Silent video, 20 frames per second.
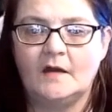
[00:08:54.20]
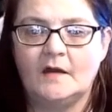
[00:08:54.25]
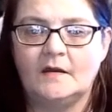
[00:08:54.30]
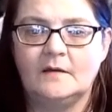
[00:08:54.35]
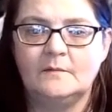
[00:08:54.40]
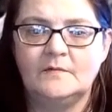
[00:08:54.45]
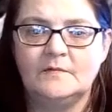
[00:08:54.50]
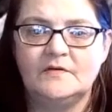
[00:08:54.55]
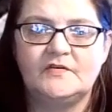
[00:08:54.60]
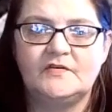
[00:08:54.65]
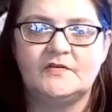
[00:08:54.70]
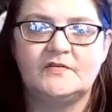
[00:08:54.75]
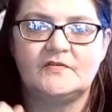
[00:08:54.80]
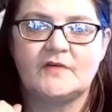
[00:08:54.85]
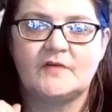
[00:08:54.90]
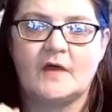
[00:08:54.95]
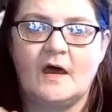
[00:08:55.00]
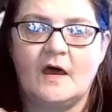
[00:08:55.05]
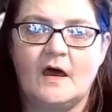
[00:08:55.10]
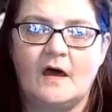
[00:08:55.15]
and
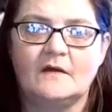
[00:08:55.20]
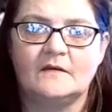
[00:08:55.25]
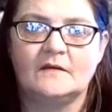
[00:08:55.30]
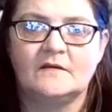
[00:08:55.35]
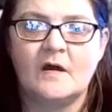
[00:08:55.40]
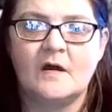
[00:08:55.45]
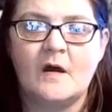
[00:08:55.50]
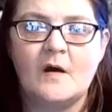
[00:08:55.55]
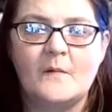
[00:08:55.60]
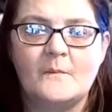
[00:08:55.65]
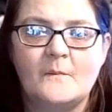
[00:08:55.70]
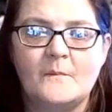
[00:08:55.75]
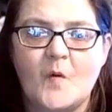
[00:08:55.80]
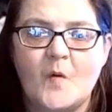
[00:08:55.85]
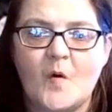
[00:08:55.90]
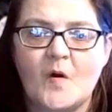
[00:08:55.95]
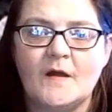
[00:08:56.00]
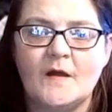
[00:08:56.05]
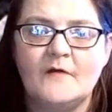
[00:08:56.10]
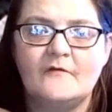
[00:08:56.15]
images and
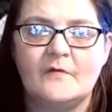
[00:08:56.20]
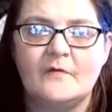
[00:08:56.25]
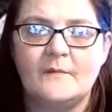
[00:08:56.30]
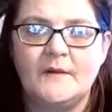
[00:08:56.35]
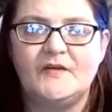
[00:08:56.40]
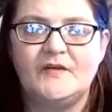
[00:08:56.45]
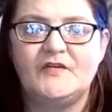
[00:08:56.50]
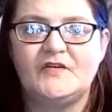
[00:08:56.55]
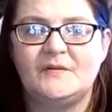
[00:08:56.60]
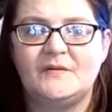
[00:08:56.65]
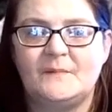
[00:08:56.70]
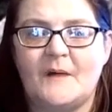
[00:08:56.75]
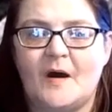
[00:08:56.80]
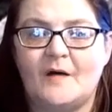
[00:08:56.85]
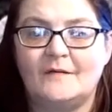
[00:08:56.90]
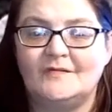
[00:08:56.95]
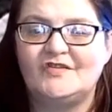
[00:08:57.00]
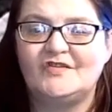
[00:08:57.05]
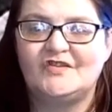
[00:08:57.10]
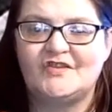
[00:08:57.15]
more information
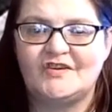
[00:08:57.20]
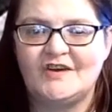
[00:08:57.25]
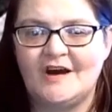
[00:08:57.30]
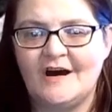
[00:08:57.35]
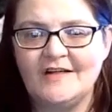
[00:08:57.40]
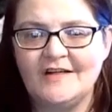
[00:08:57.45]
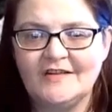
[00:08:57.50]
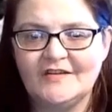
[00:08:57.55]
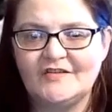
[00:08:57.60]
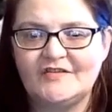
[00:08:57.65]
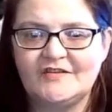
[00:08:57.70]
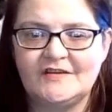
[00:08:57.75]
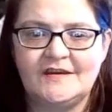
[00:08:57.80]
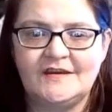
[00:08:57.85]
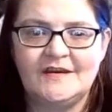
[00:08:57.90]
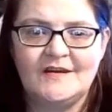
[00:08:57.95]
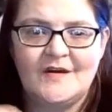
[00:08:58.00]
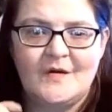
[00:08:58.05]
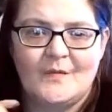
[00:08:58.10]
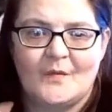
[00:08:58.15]
about
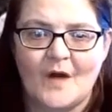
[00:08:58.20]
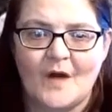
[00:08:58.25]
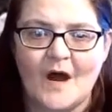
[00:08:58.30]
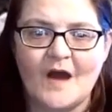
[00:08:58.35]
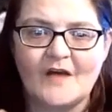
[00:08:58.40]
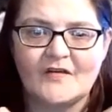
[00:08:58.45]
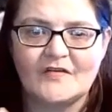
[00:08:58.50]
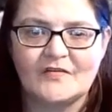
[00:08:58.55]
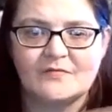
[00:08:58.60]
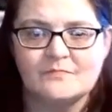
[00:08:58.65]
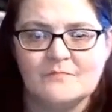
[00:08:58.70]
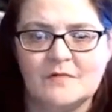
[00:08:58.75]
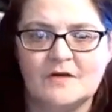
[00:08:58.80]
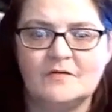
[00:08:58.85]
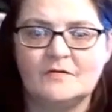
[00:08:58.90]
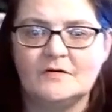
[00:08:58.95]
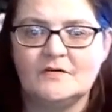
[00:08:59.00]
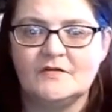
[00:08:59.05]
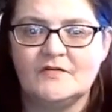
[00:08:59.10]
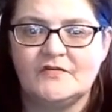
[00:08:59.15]
geology, rocks,
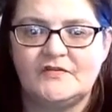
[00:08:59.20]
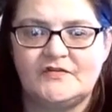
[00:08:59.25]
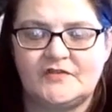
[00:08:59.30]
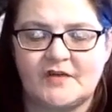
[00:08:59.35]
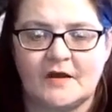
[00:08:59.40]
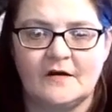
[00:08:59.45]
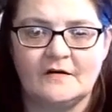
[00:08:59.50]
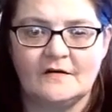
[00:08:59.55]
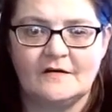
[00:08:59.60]
minerals,